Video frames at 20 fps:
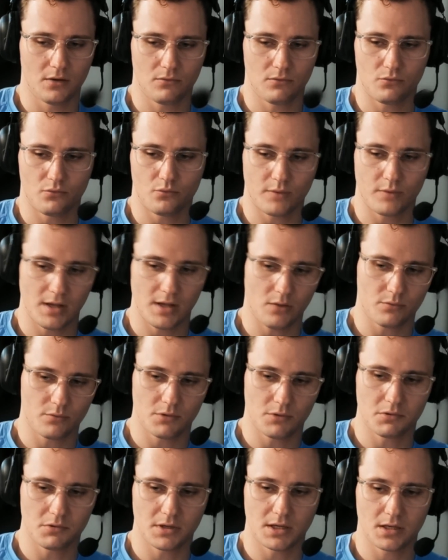
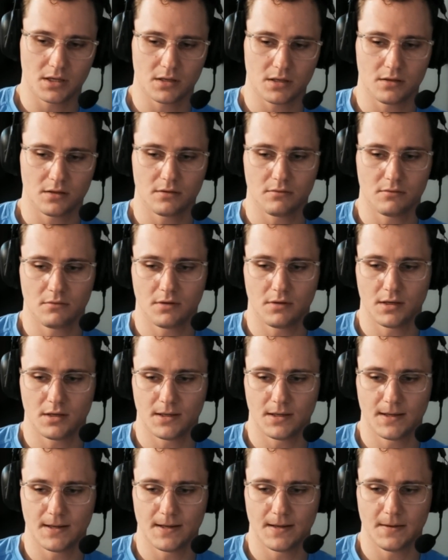railroading?
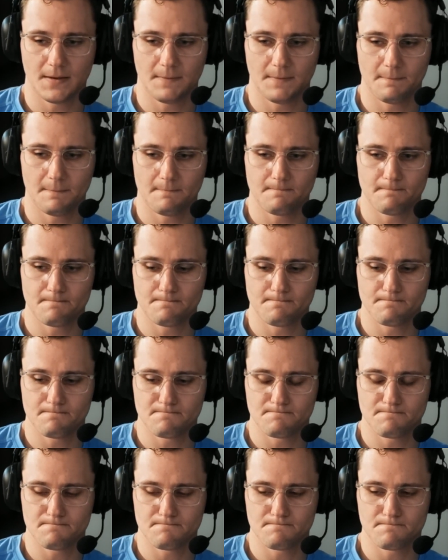Um,
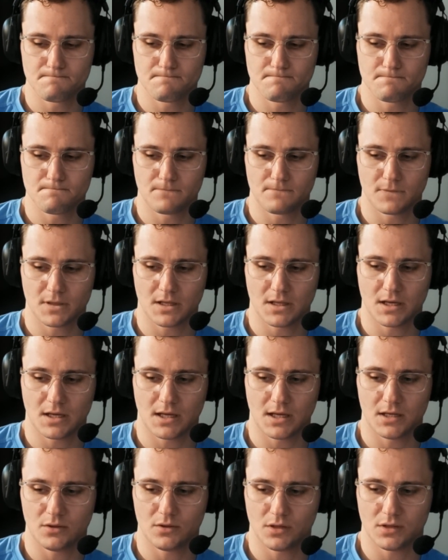
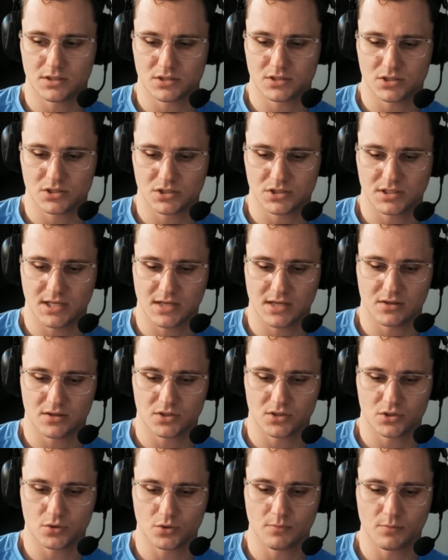okay, let's just take the
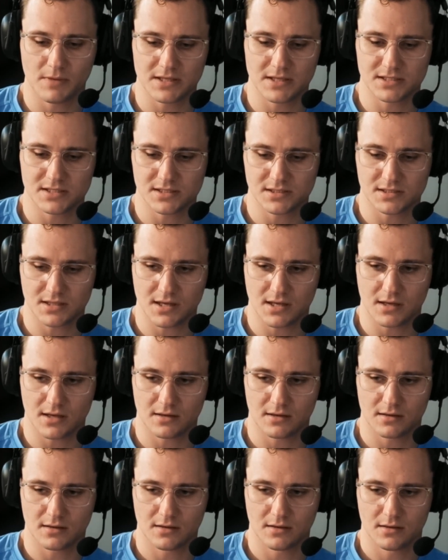two pieces that
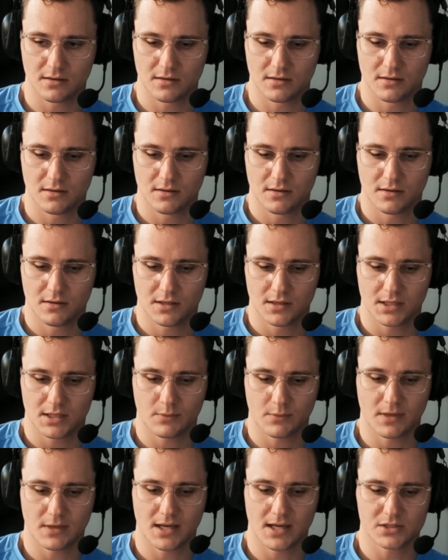
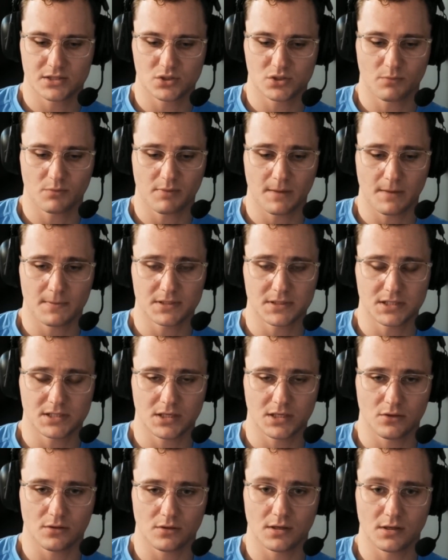we had. So
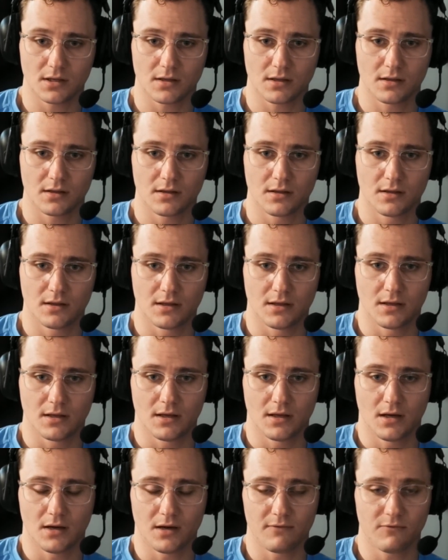puppeteering.
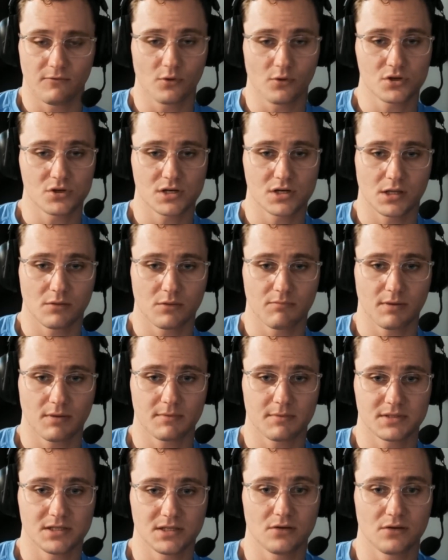Unfortunately, with
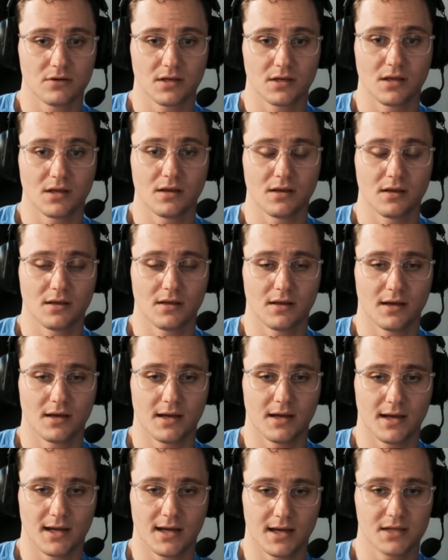puppeteering,
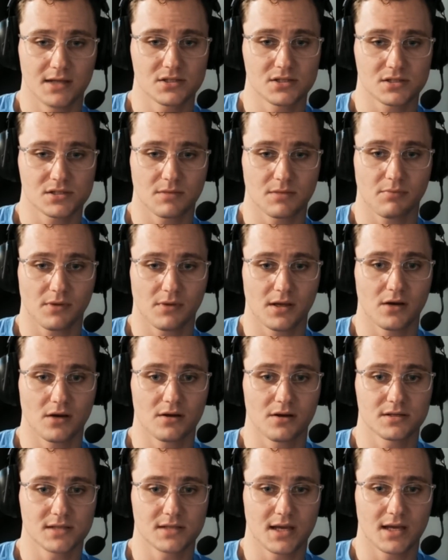as the player
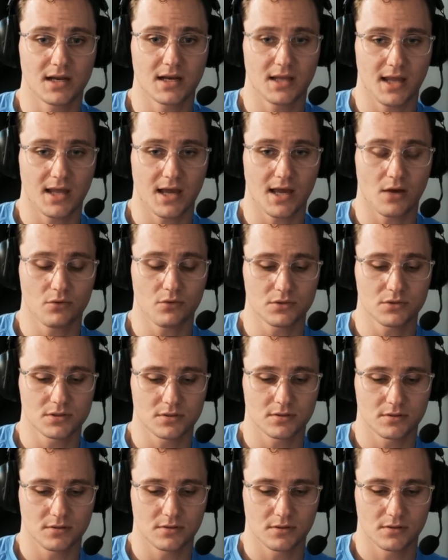is heading out,
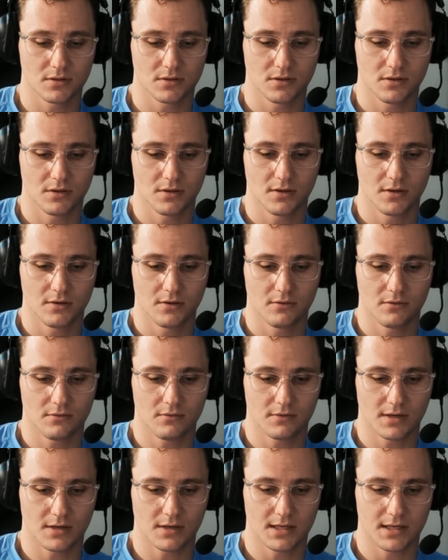
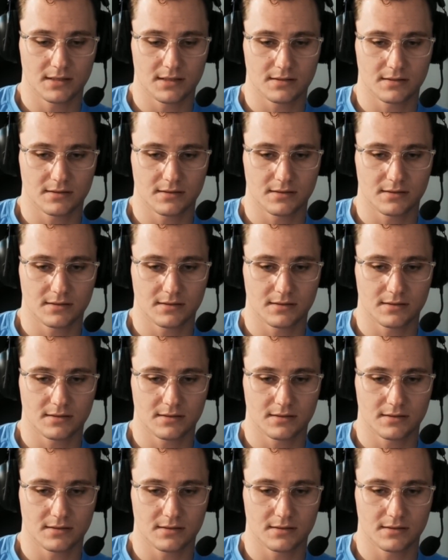right,